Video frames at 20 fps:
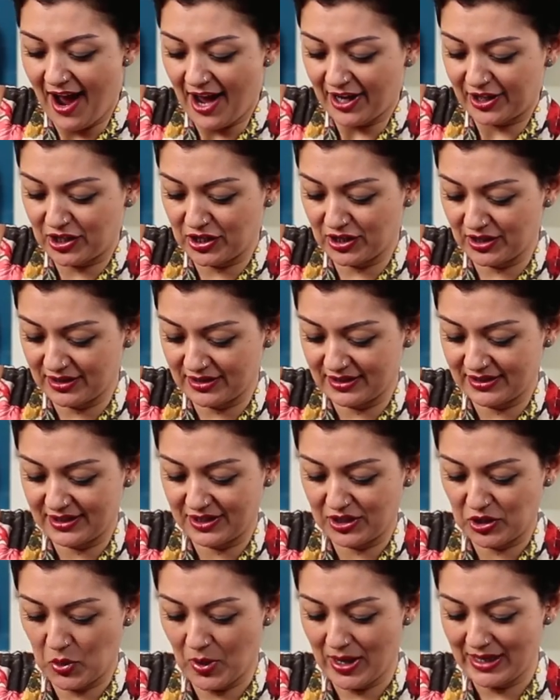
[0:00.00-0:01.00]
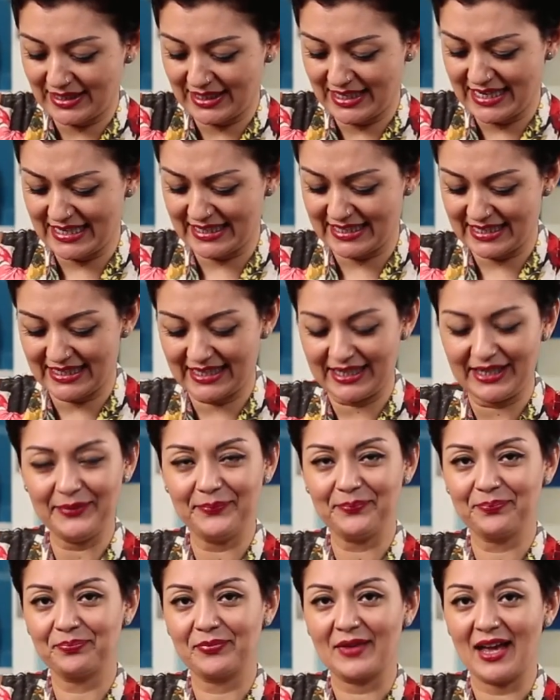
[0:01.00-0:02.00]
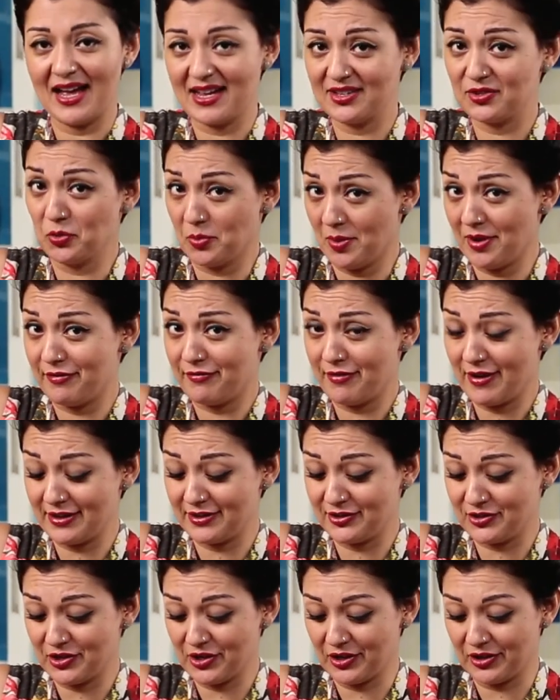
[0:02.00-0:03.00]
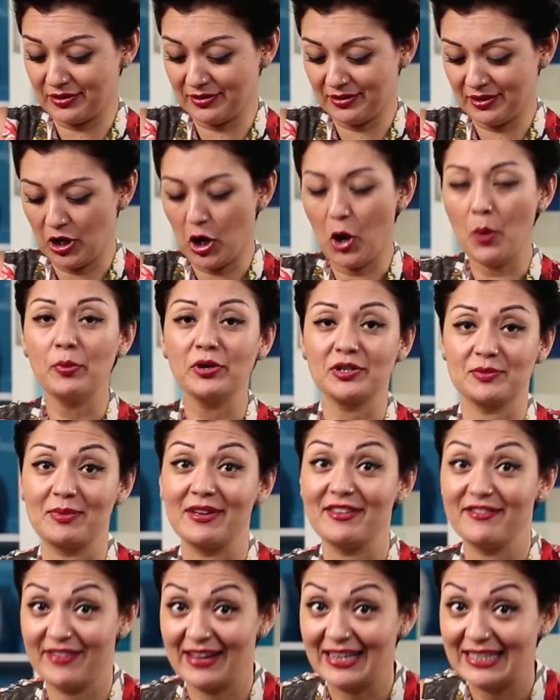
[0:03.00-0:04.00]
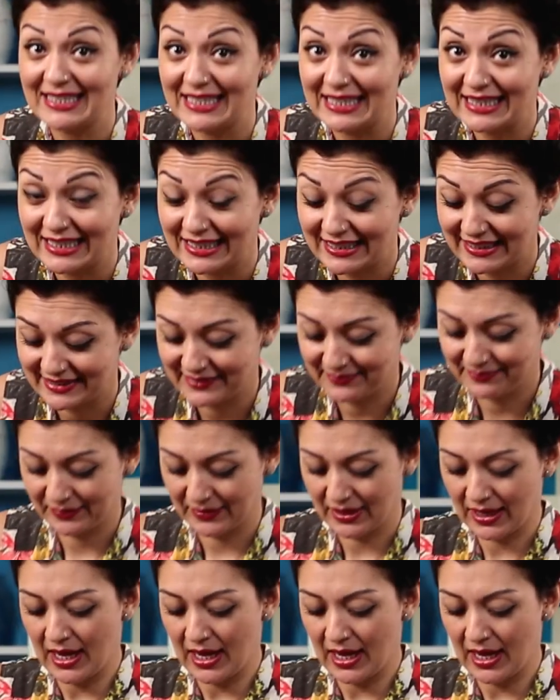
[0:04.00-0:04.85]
I could quite easily, as all my friends know, put my face in this.